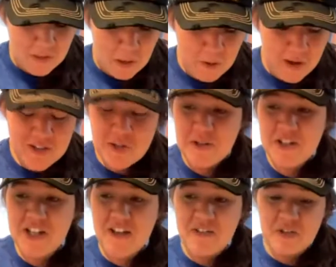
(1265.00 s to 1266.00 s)
Okay, so I just
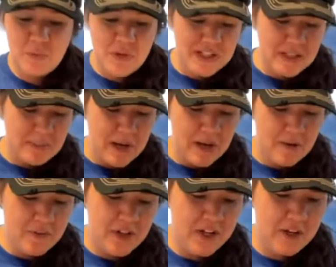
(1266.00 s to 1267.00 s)
have this one spot over
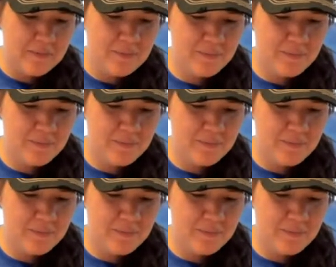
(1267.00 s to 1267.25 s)
here